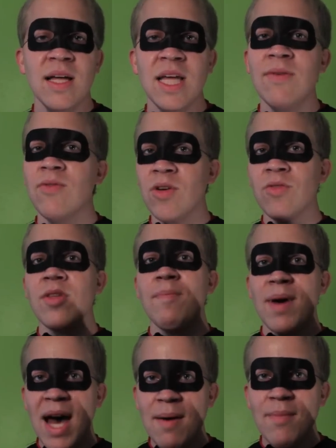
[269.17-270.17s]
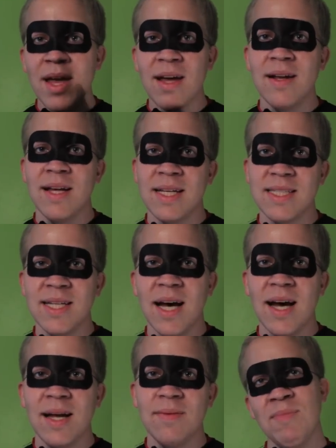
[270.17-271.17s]
even though the Batman has
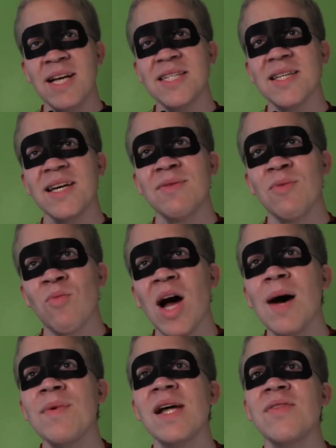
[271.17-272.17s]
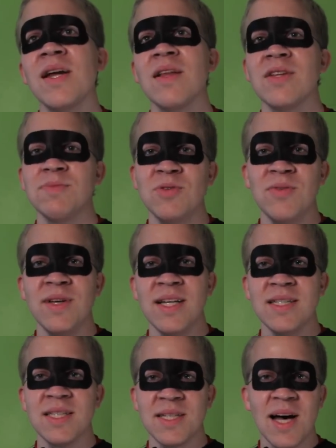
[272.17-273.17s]
died. Basically, Robin at the end of this movie
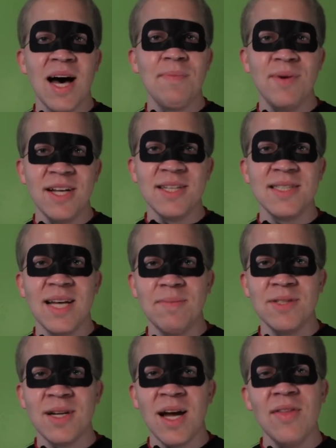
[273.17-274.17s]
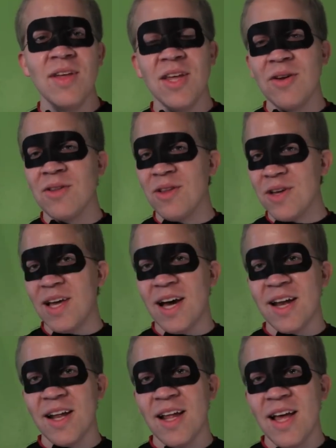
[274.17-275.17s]
is the top in Inception. I think you can look
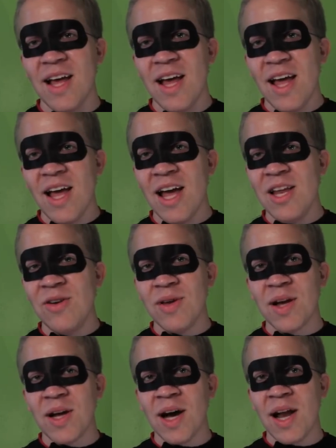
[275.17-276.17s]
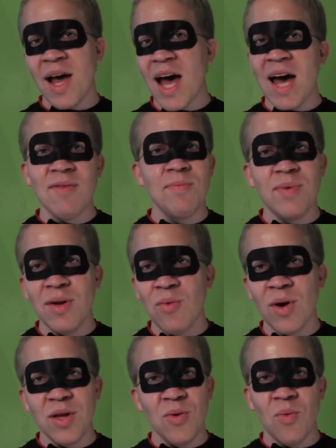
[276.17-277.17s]
at it and you can kind of have it be
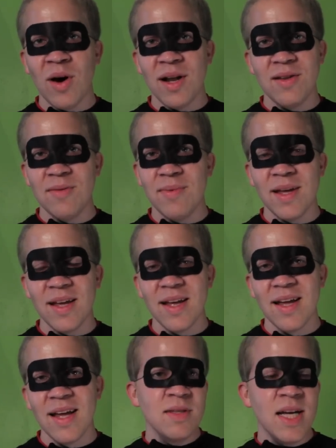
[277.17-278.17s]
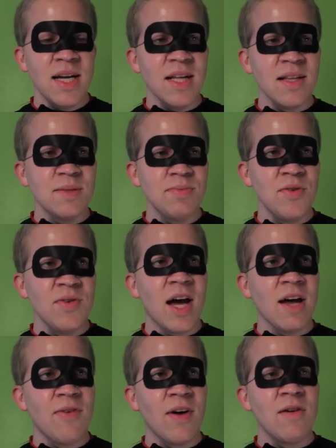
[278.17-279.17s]
what you want it to be. The ending of this movie
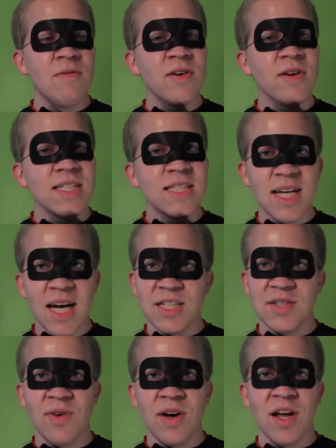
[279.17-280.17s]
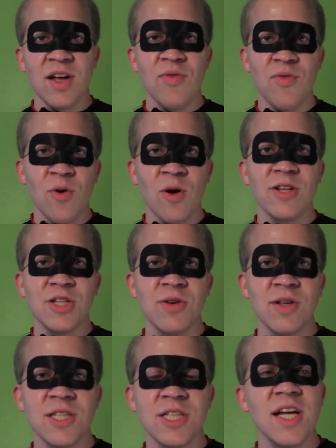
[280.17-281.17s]
I found very satisfying for the
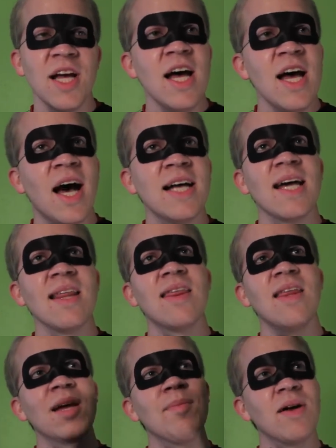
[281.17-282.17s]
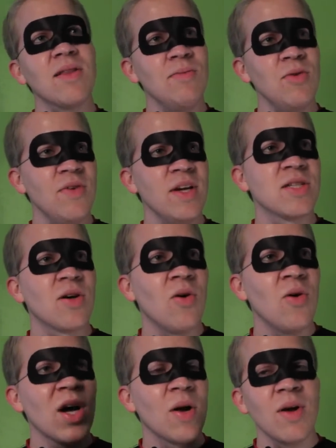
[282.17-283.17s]
trilogy. As I think about the movie as a
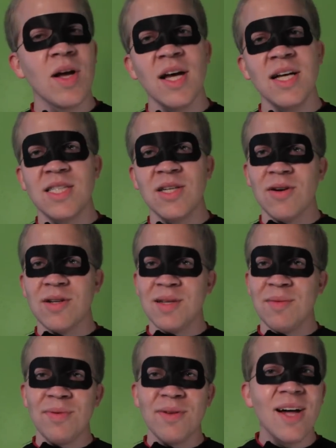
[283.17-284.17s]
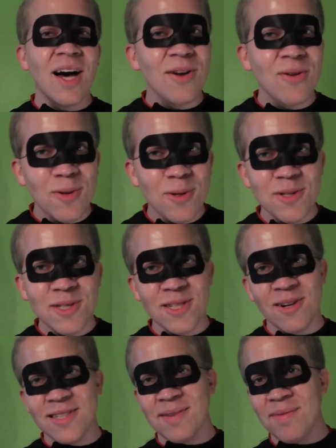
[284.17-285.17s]
whole, I realize there are some plot holes,
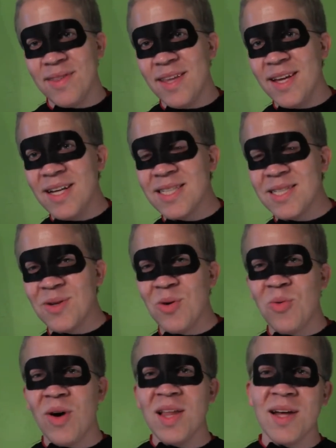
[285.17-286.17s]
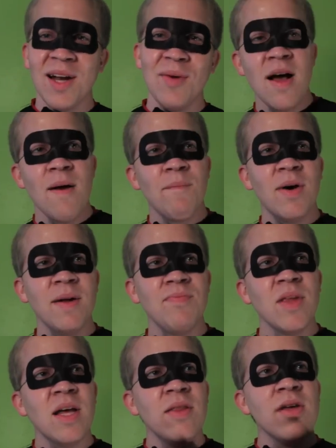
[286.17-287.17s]
there are some things that don't quite line up, but
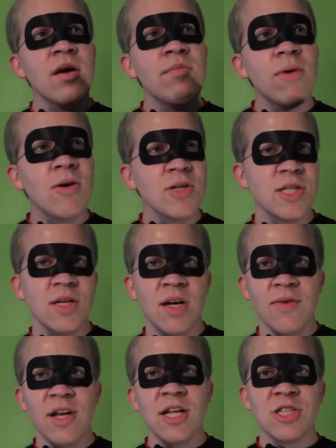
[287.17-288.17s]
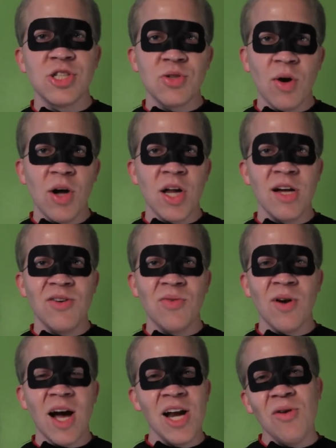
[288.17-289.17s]
the emotion of it is strong enough to
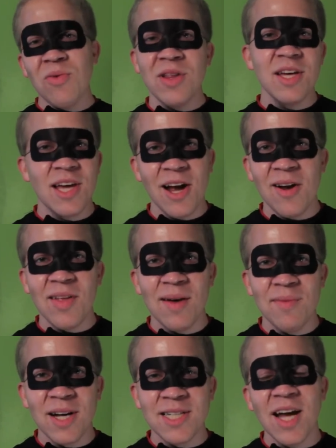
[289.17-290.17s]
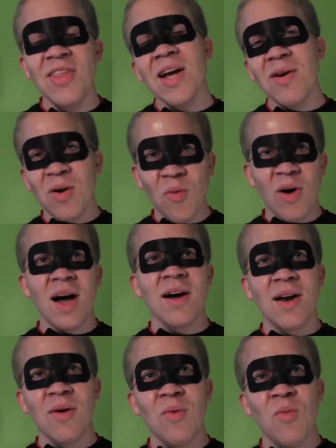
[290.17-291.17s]
where I don't really care that much. I think I'm
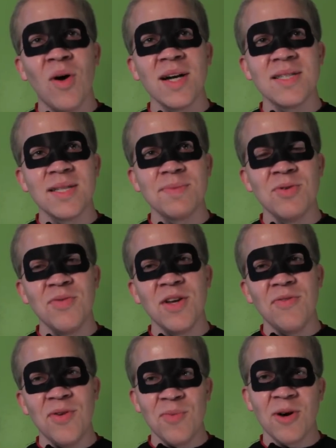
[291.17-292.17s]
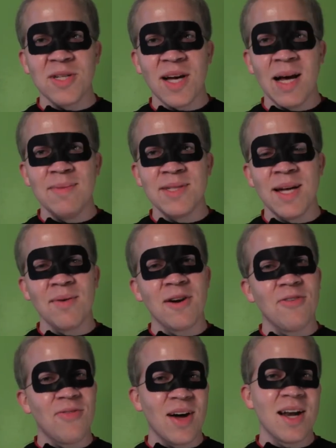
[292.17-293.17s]
gonna watch this movie a few more times and I'm
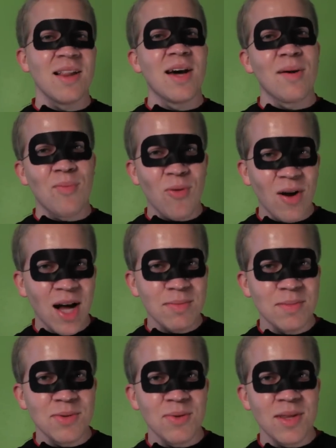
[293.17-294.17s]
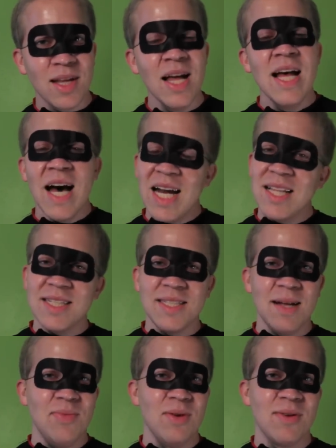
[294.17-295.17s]
gonna find a lot of problems with it. I did the
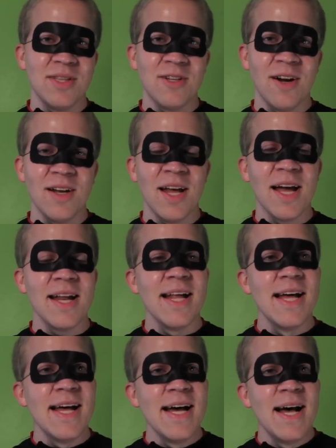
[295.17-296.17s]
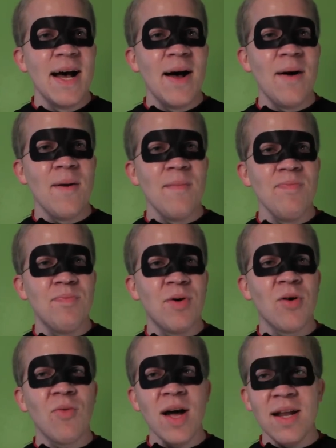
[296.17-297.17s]
same thing with Dark Knight.
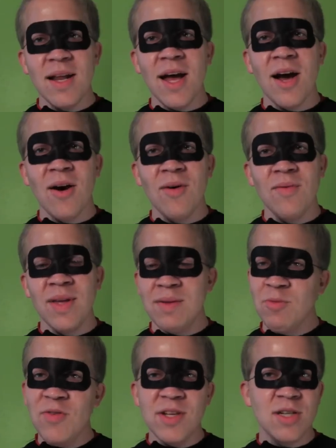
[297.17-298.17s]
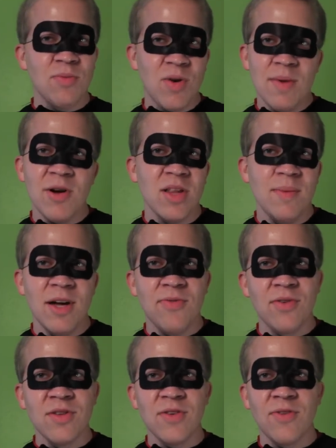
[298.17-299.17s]
But right now, movies are primarily made
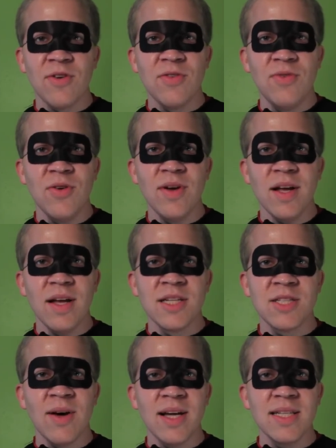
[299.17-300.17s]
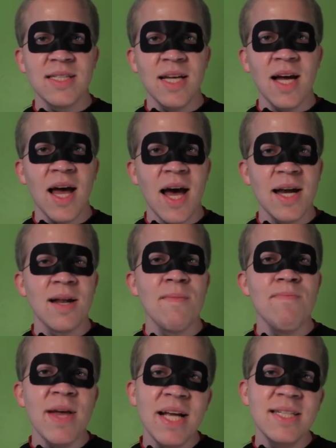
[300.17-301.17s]
for this first viewing, and so I can say I had an
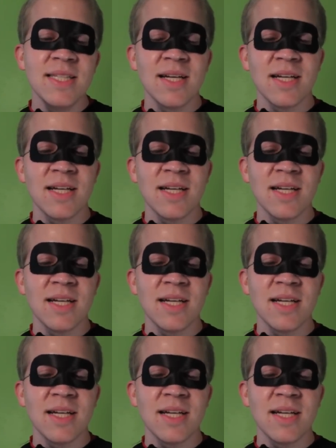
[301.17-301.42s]
amazing